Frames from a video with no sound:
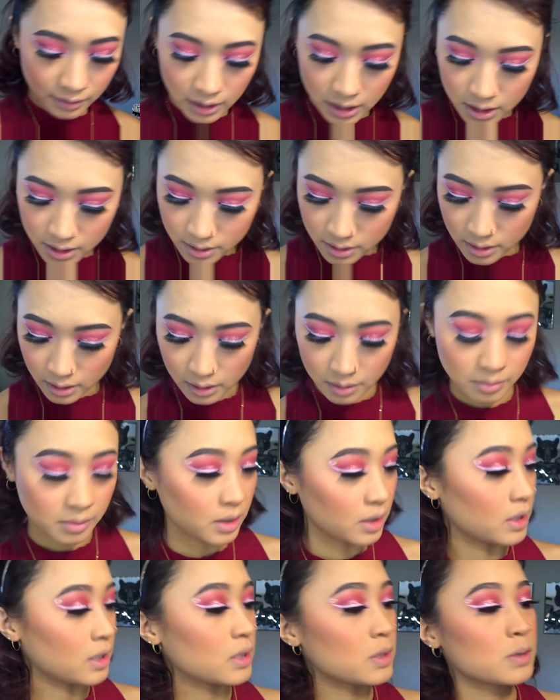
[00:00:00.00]
least, I'm going
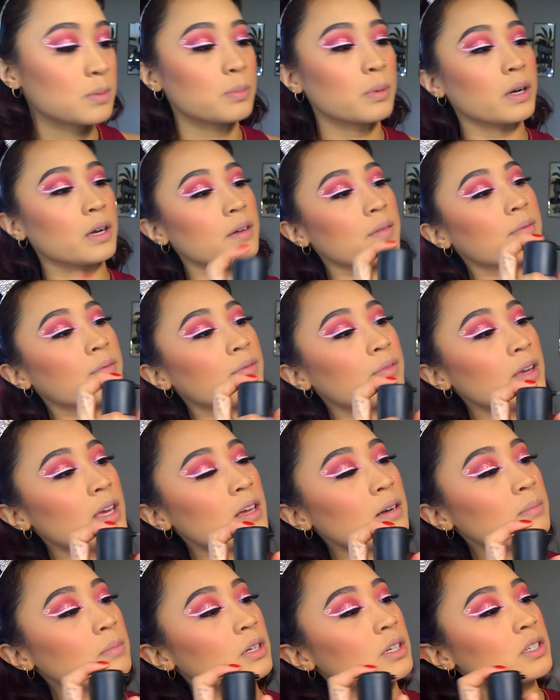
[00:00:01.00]
to spray a
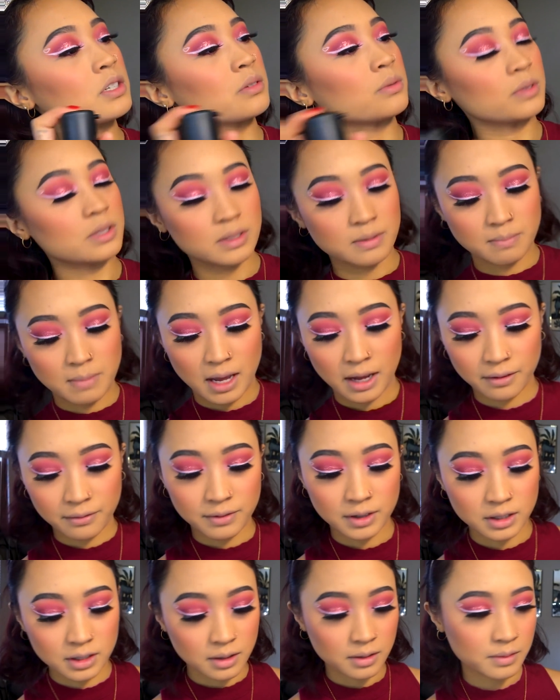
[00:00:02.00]
fan brush with some MAC
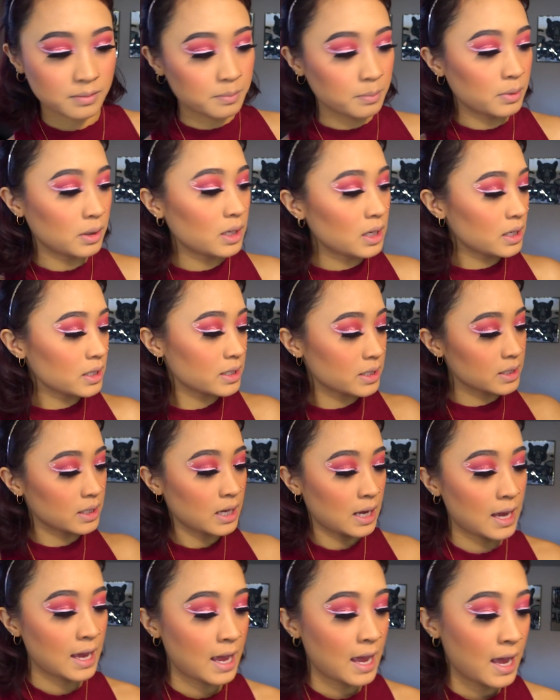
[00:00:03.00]
Fix Plus.
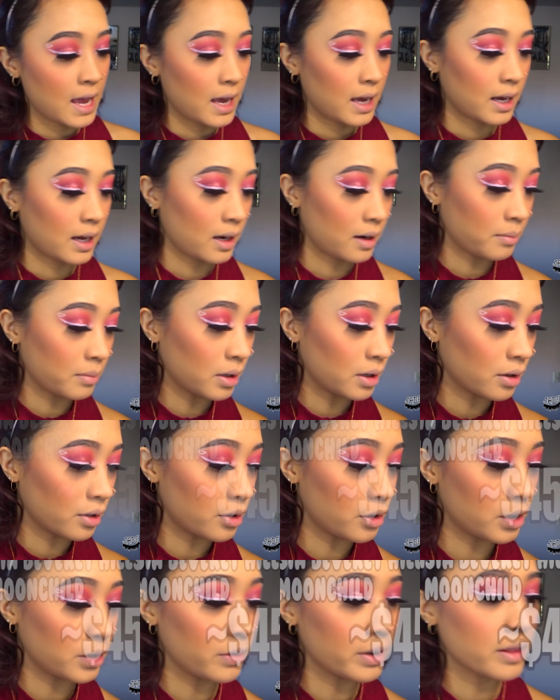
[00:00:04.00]
And I'm going to
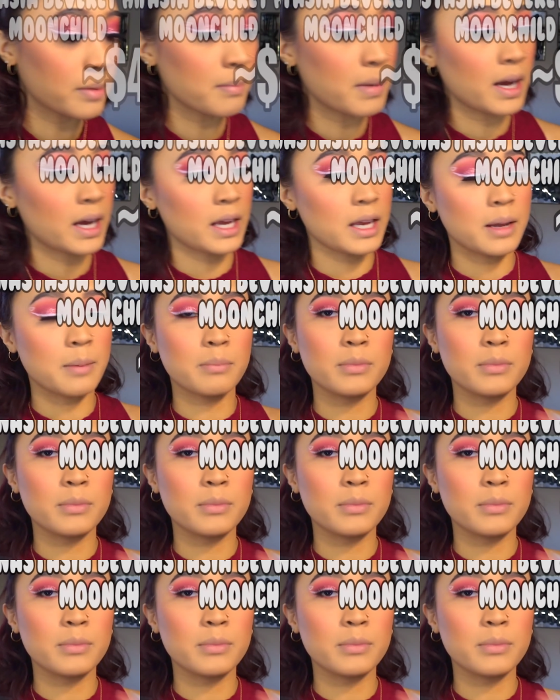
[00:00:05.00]
go in with my